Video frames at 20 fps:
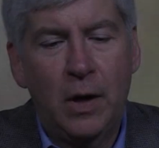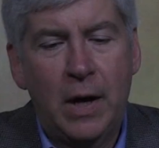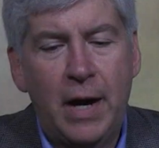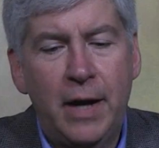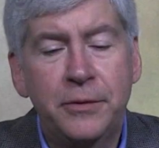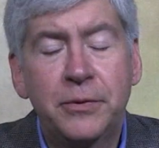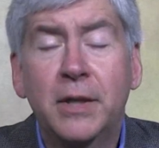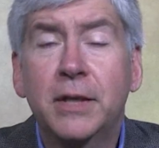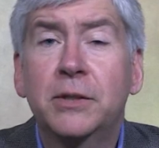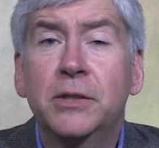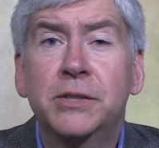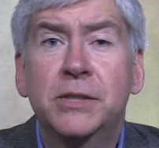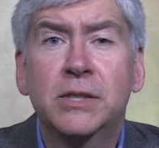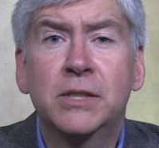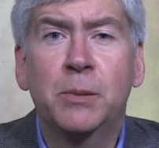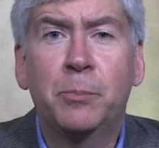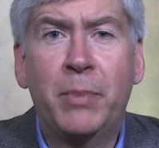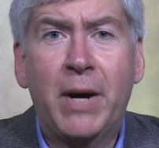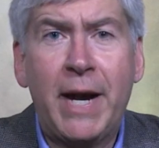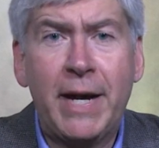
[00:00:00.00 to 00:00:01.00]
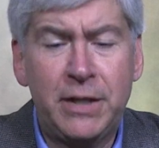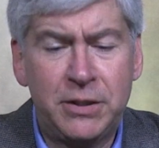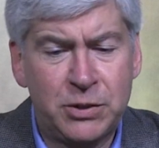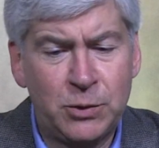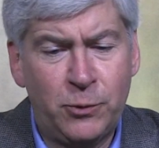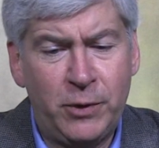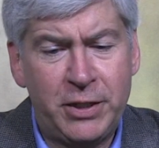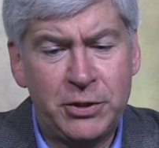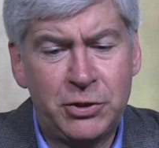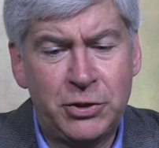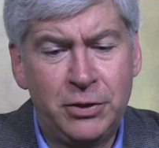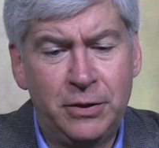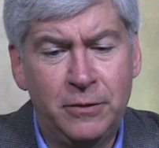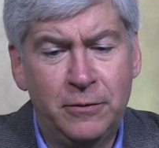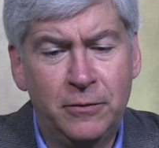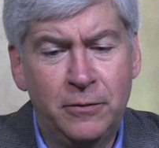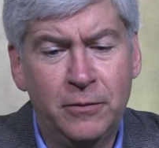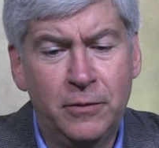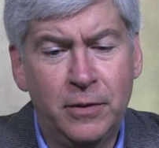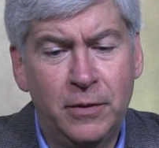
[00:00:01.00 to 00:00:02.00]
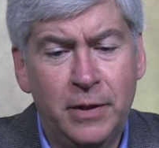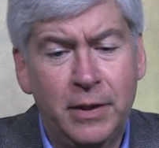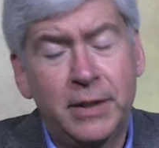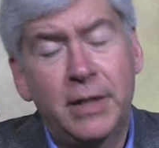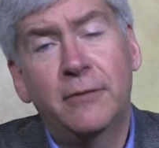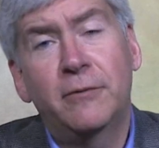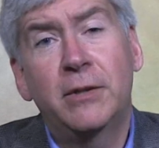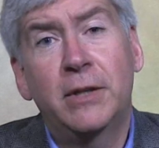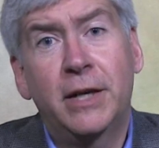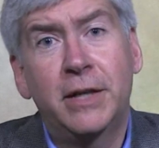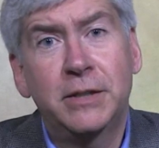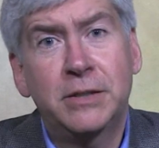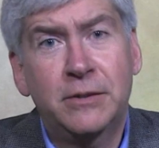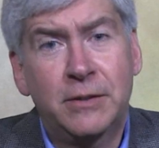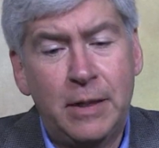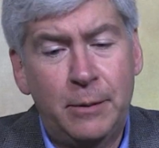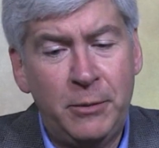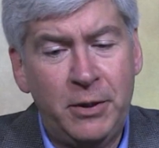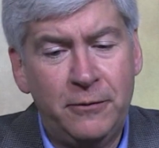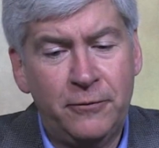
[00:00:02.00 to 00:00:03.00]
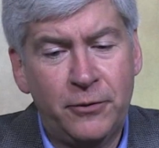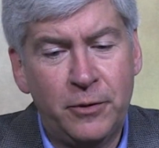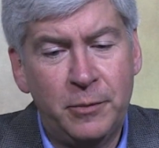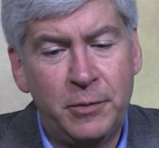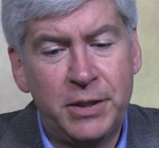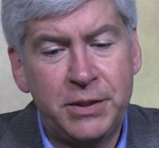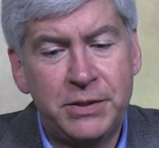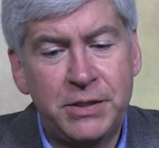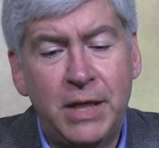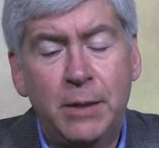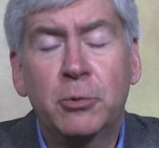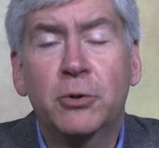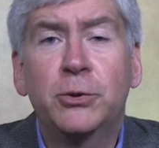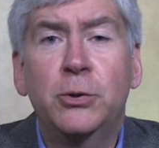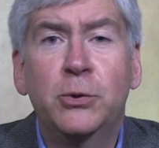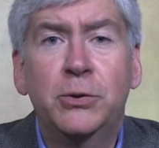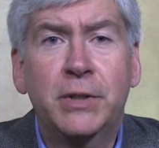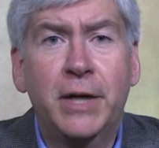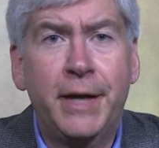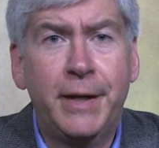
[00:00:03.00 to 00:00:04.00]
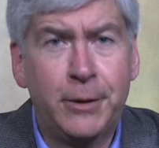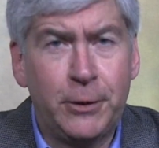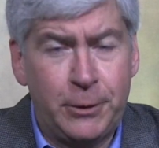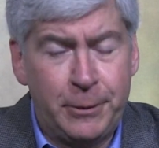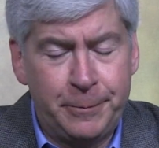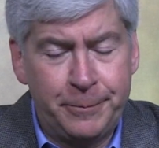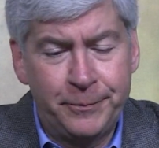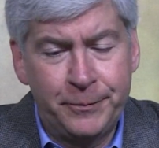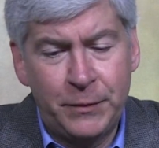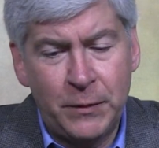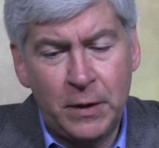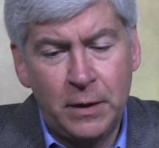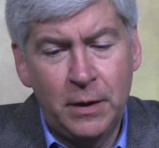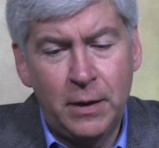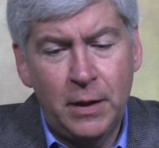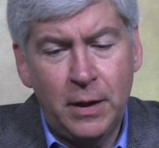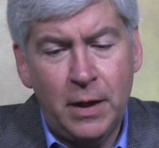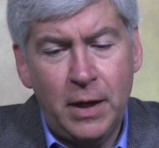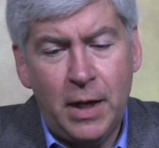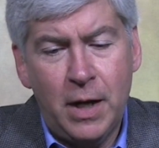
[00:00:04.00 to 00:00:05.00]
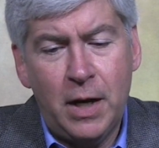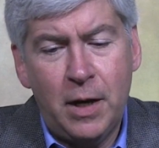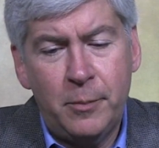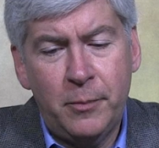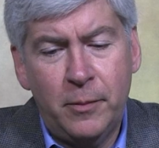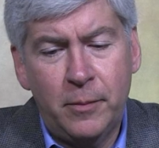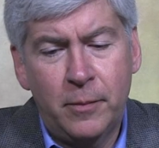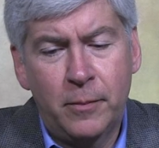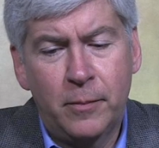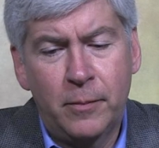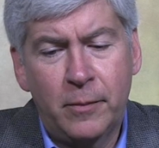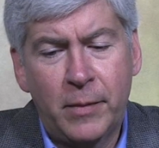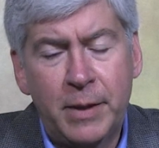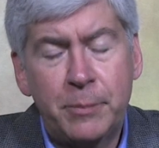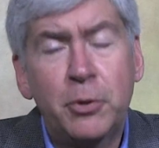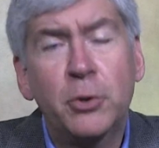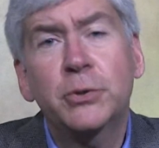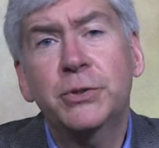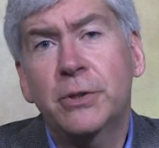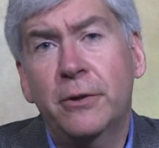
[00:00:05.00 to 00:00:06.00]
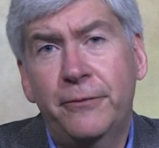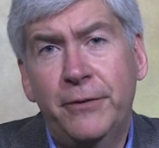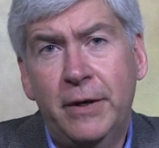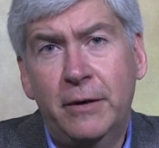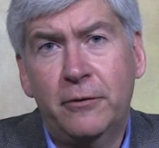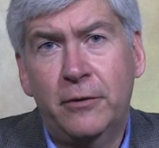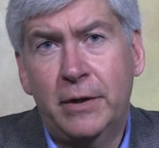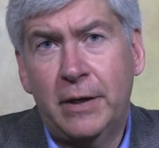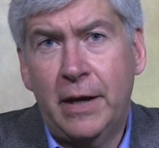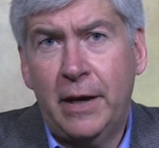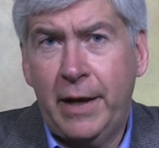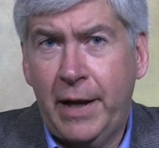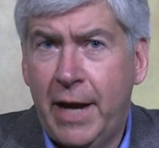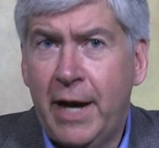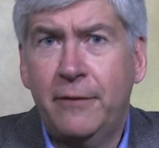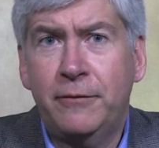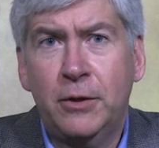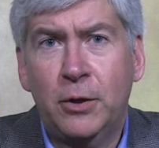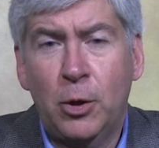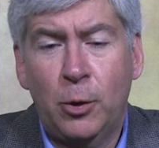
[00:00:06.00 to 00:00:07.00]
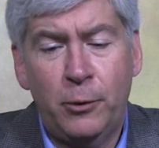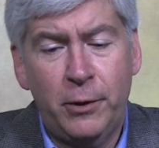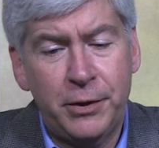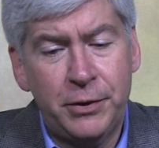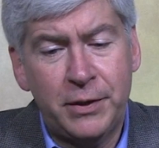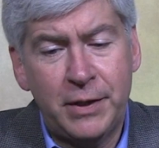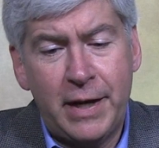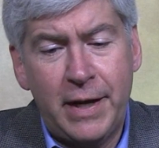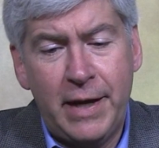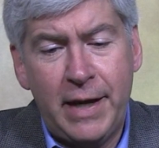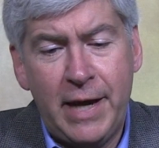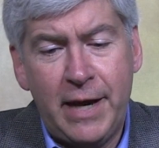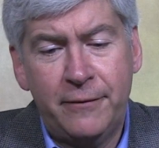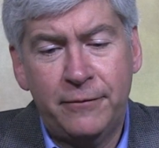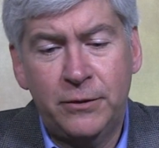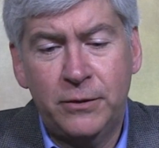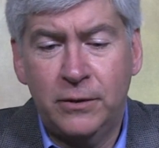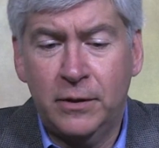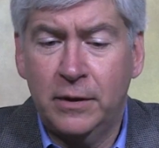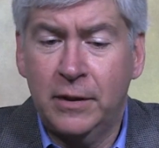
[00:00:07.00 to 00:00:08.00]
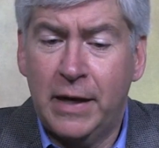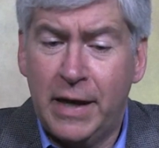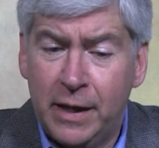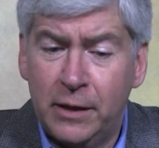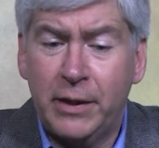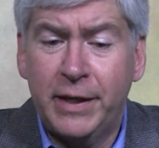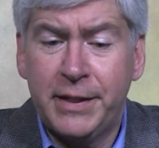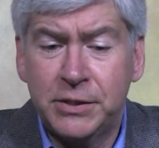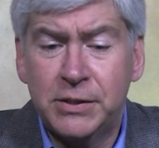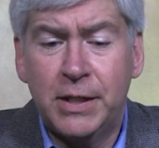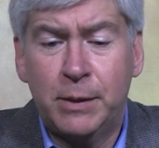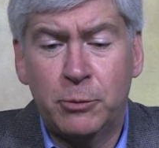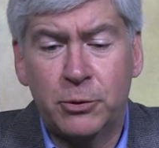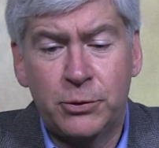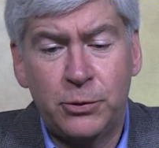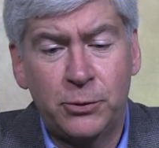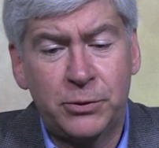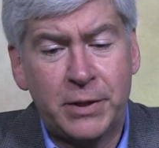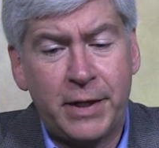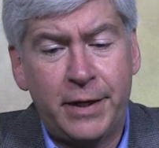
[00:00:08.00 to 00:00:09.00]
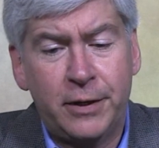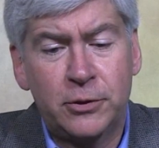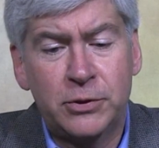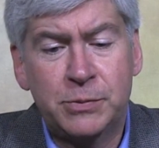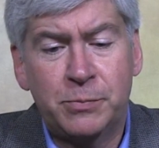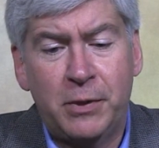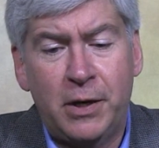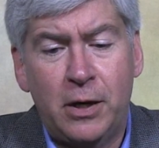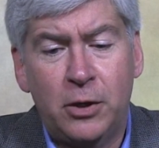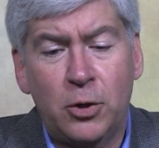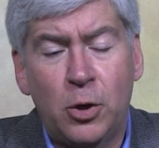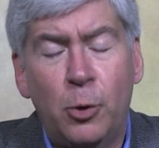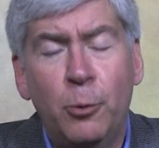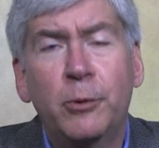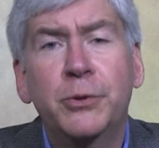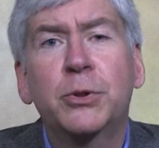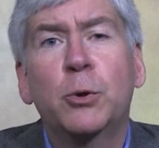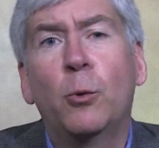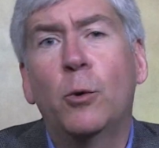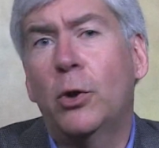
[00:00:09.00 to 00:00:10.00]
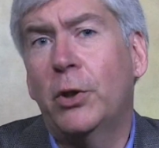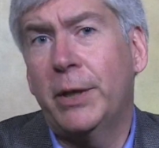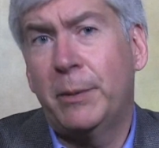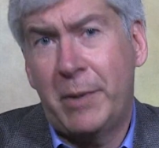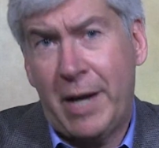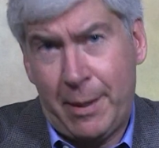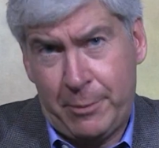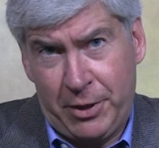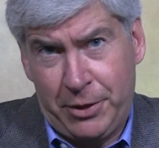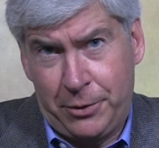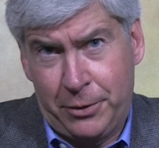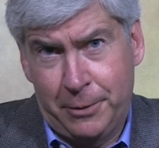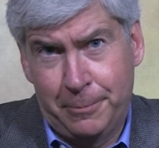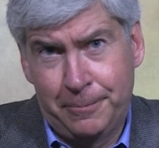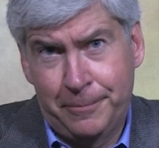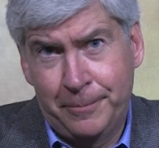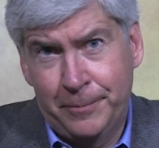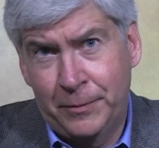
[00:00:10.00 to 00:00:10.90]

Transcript: I think this is a biased question, given that it's coming from a saber-toothed tiger. My personal favorite I have to go with, and I like saber-toothed tigers, but I'll go with the woolly mammoth.